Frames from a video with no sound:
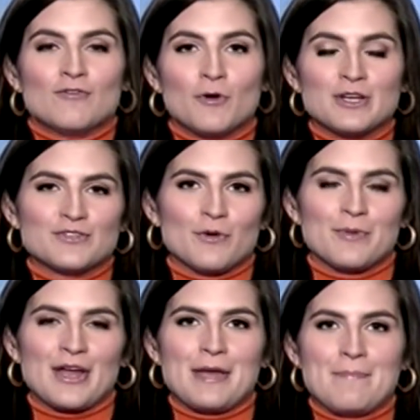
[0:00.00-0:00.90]
for his
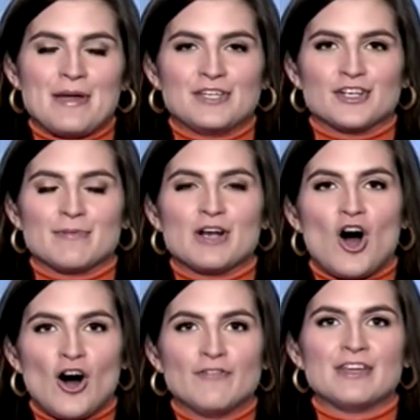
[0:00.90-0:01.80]
former campaign chairman
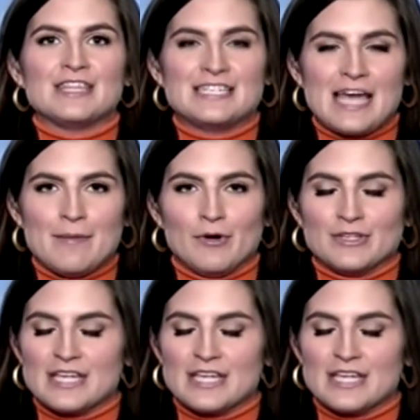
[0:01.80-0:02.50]
off the table,